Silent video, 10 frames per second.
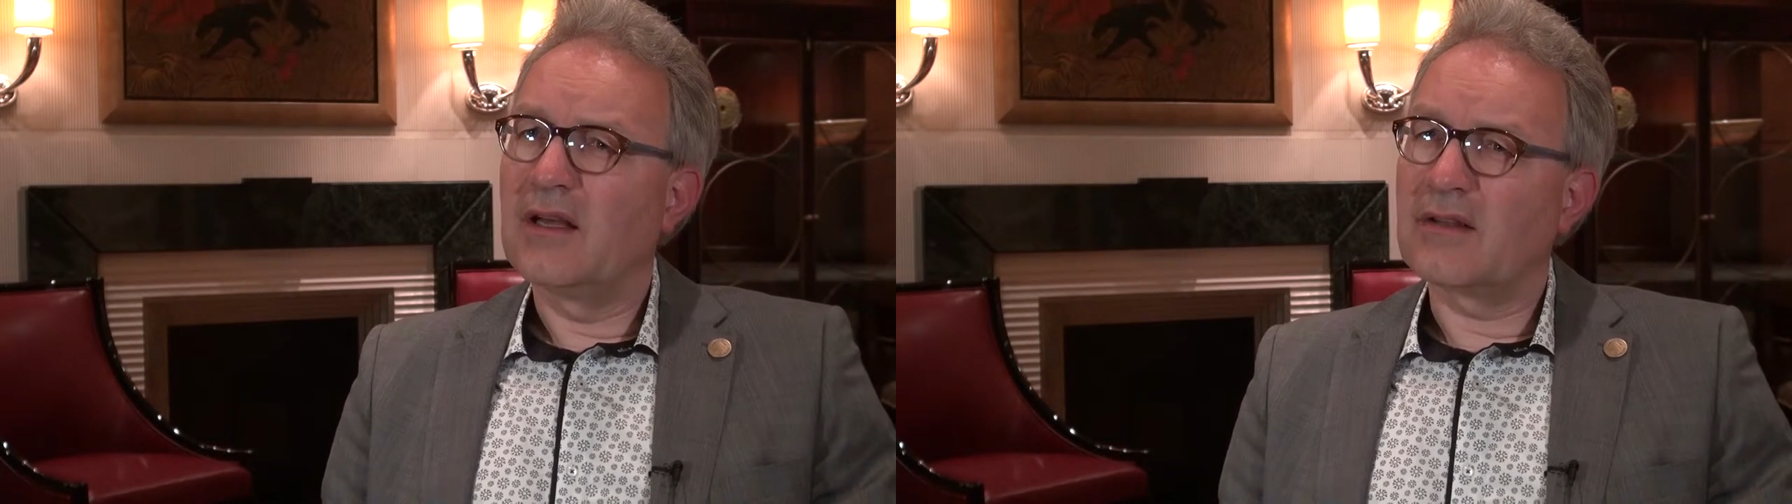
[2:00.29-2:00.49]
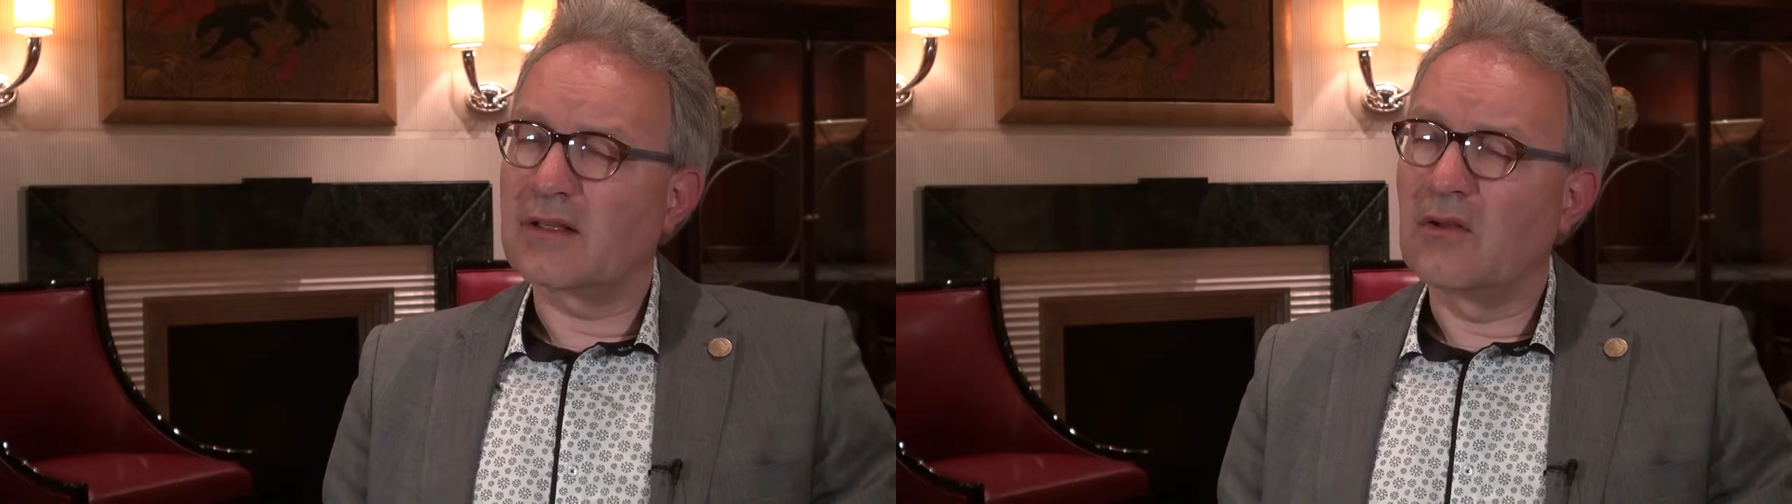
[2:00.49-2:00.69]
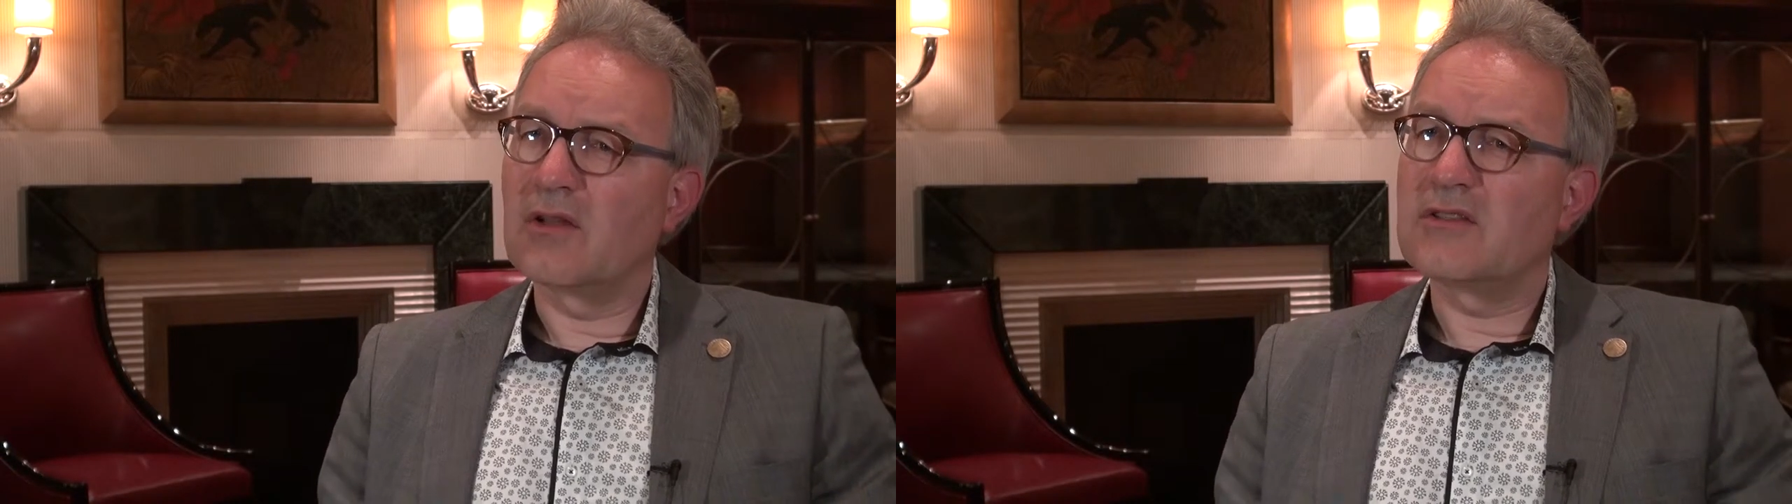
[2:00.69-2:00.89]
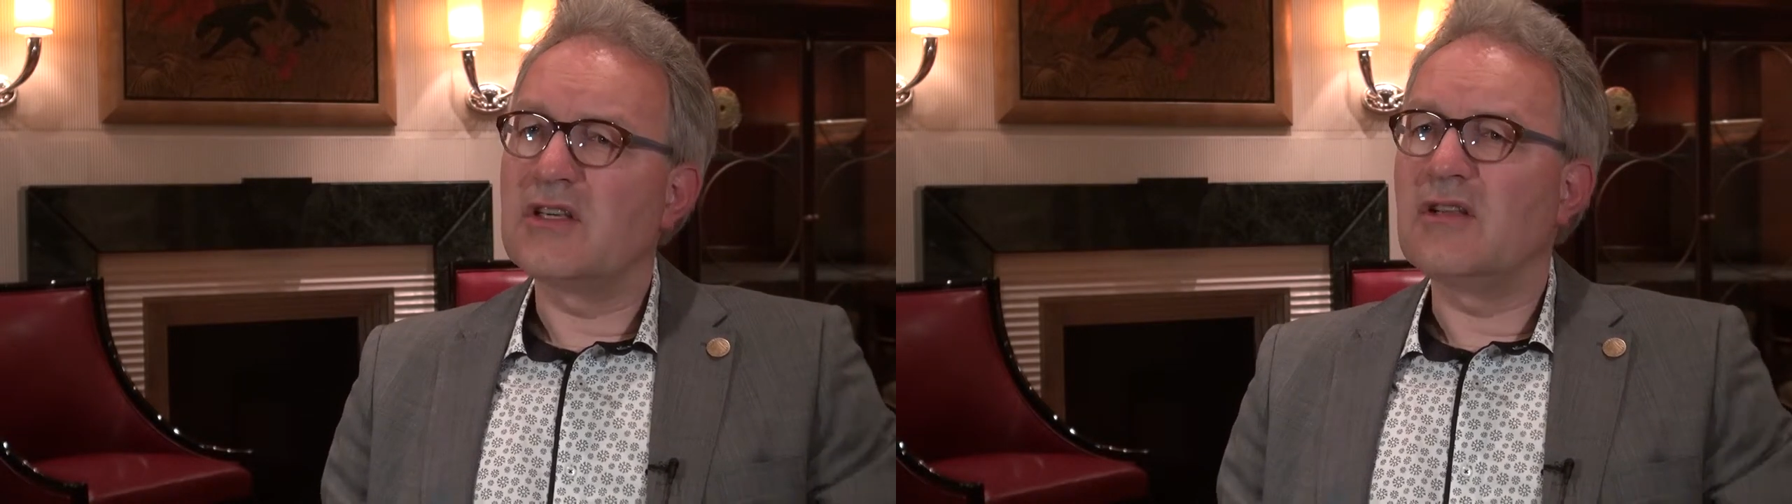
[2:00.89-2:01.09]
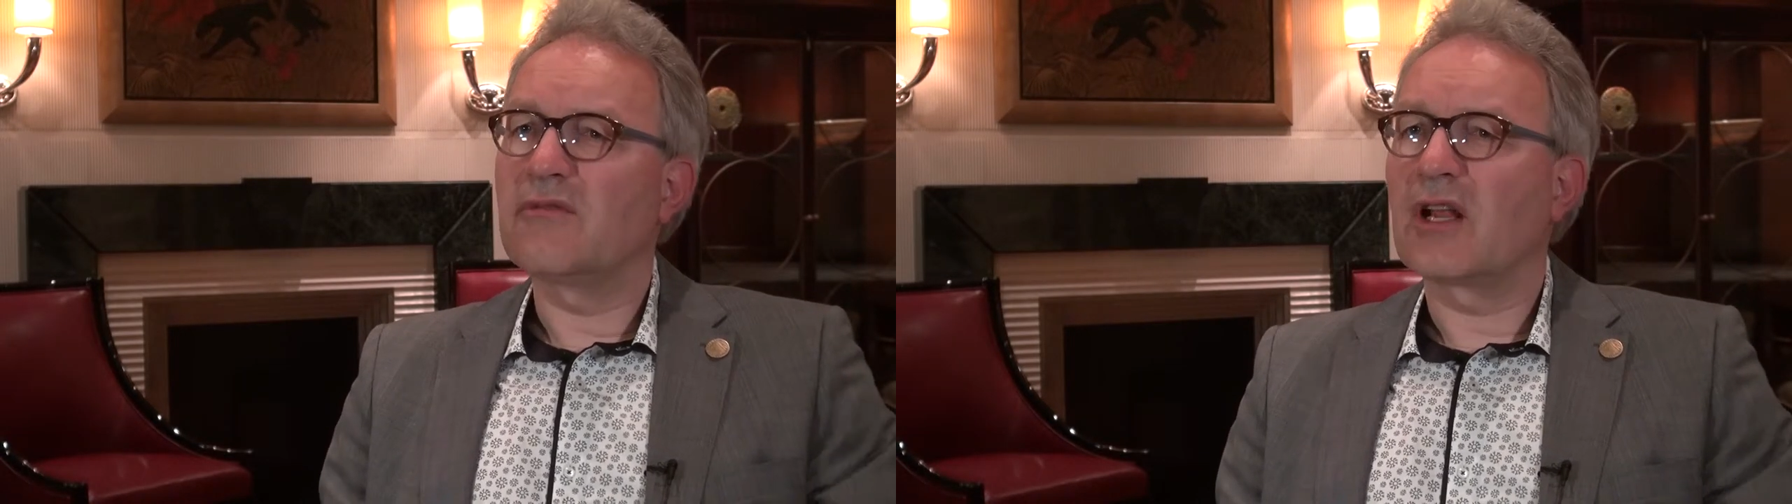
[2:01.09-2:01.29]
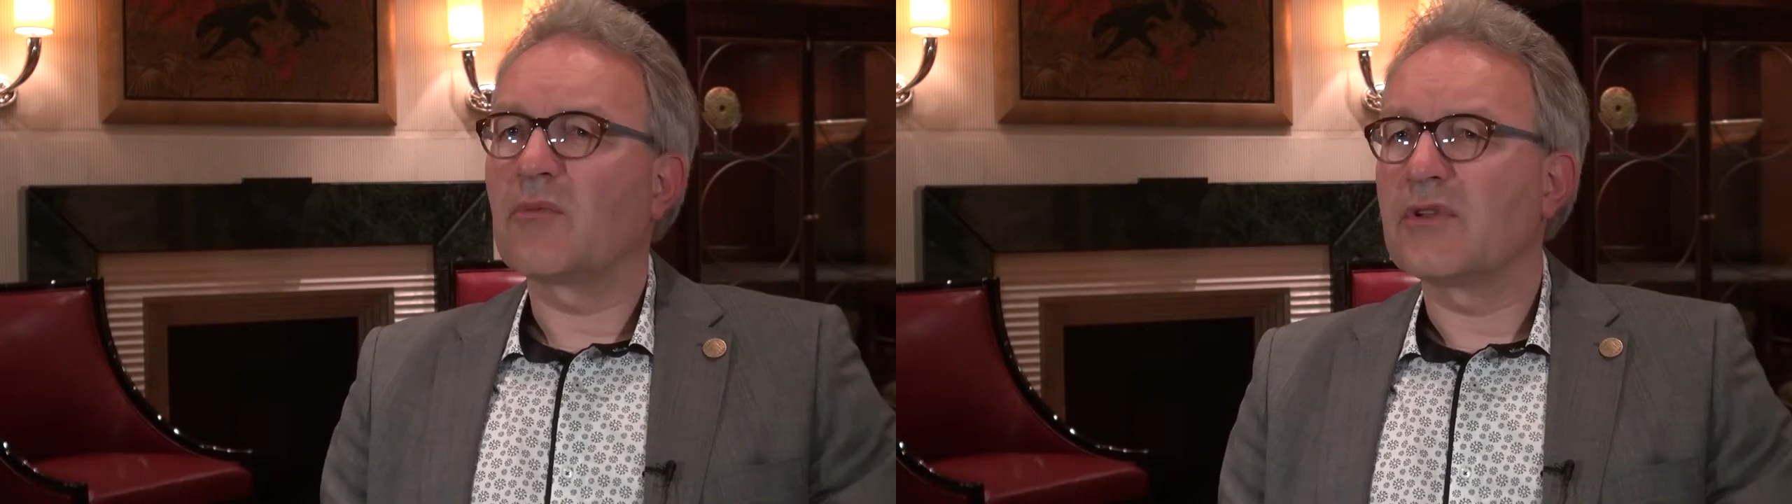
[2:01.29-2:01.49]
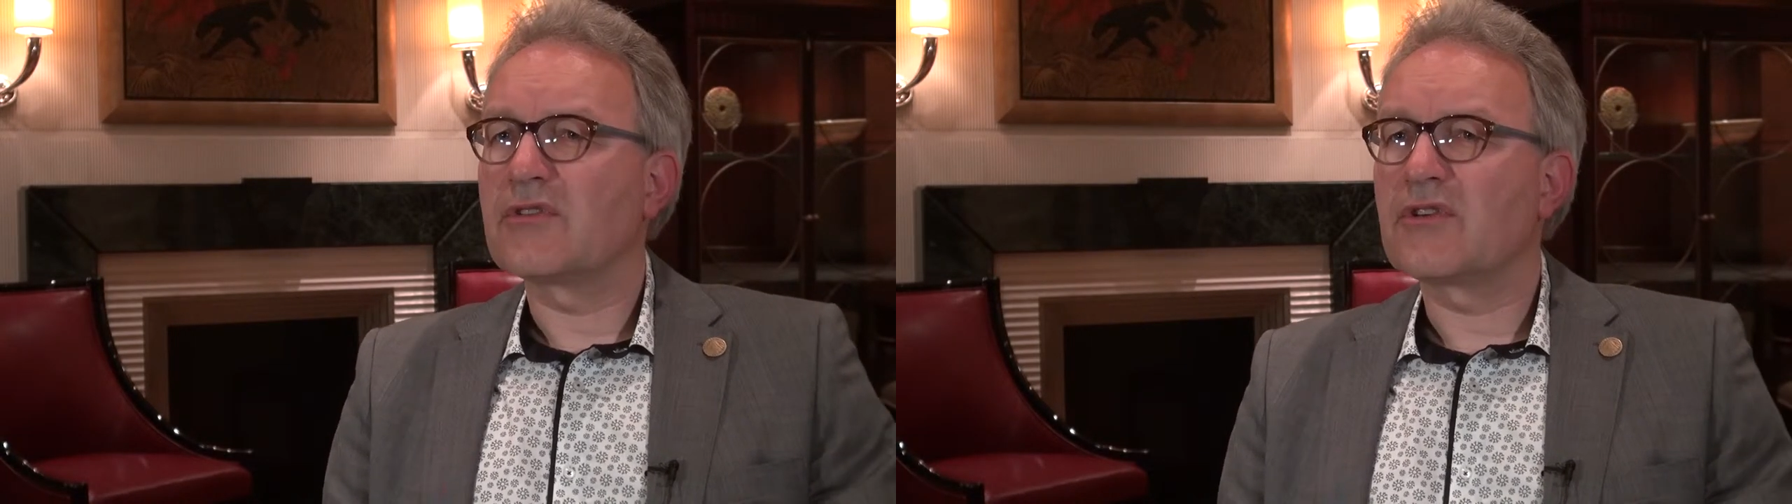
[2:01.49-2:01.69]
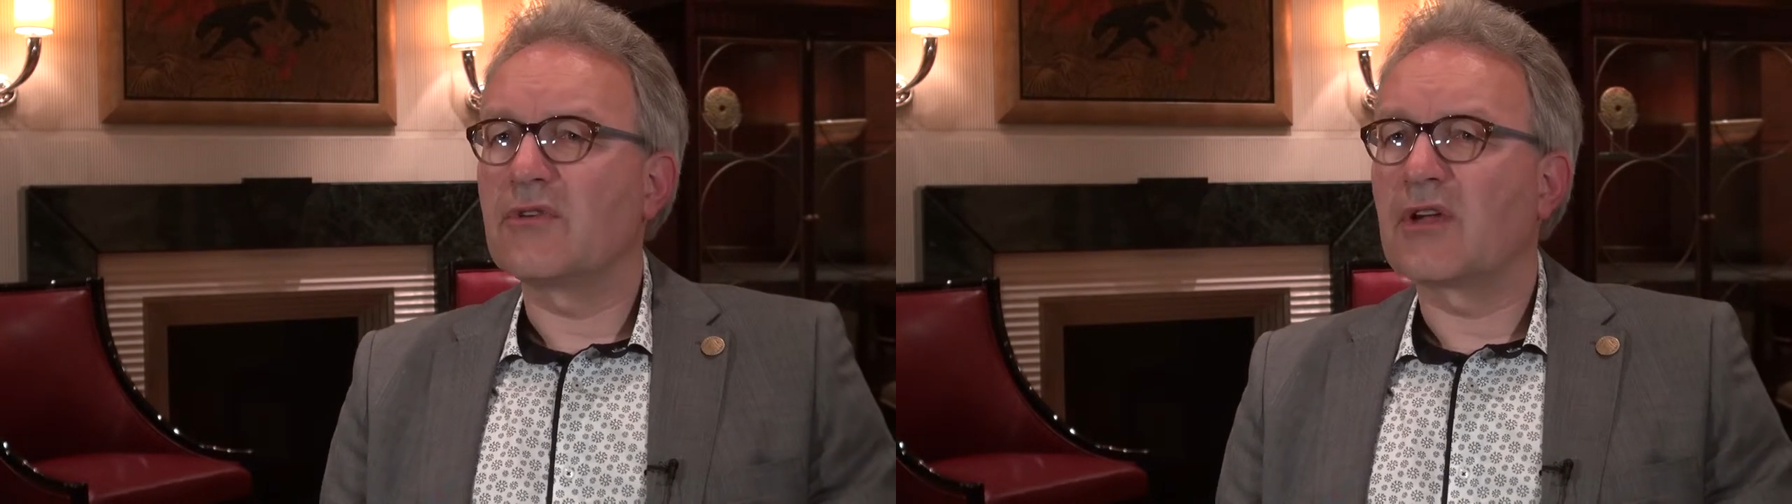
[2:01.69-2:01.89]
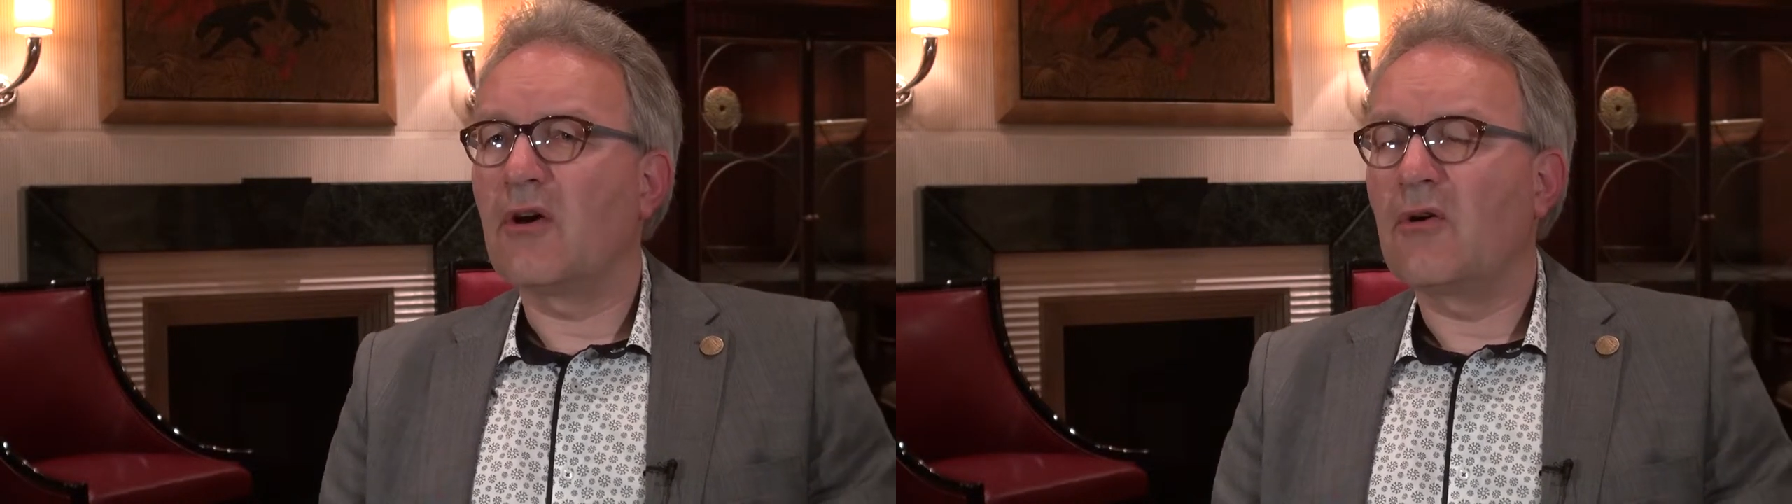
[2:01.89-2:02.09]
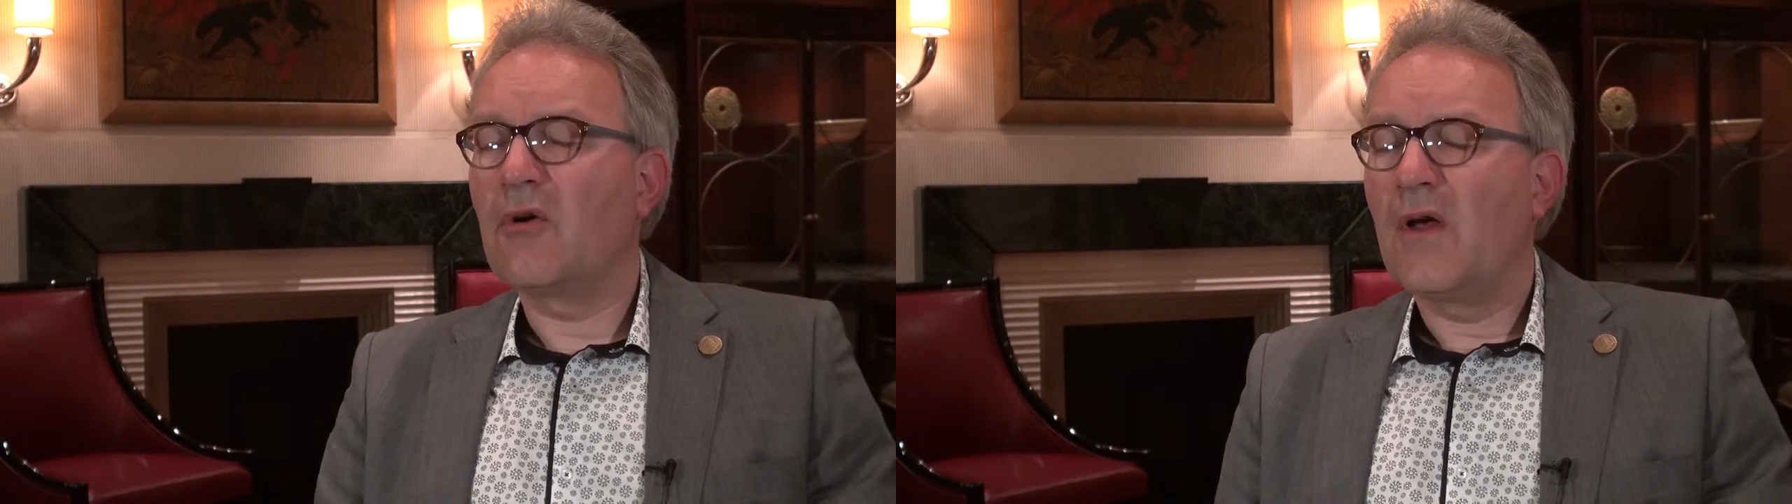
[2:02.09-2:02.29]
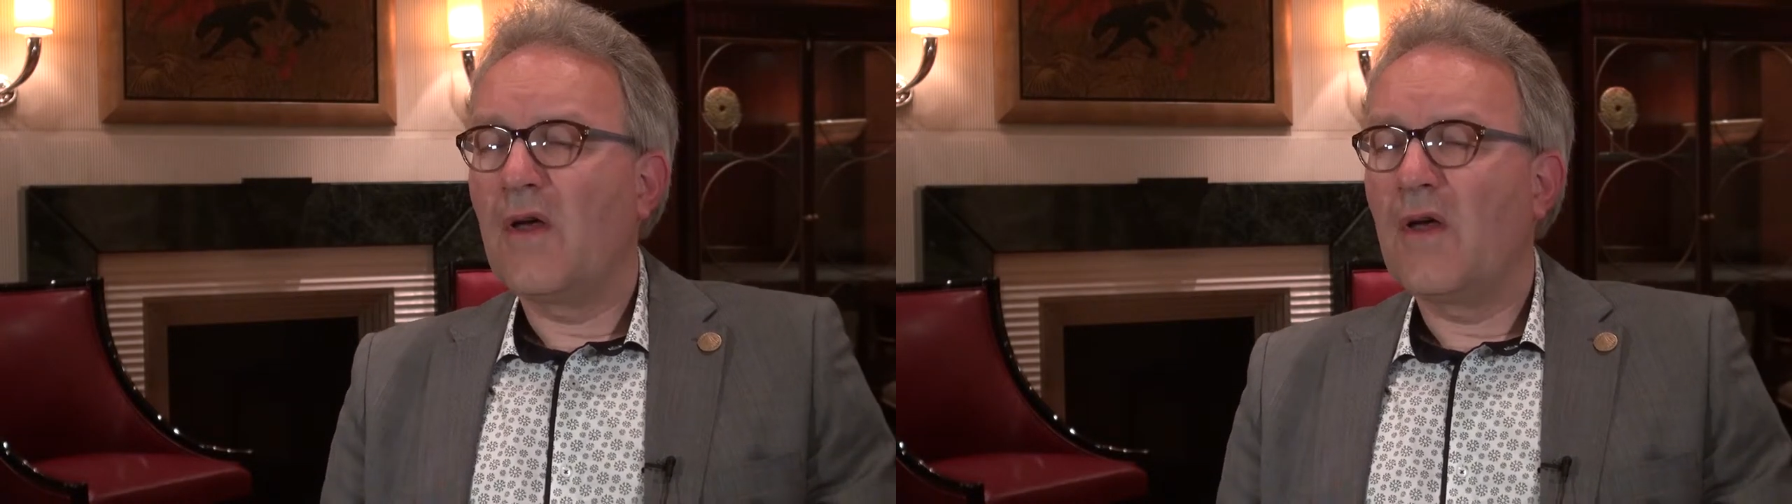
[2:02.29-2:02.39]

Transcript: technology development should go.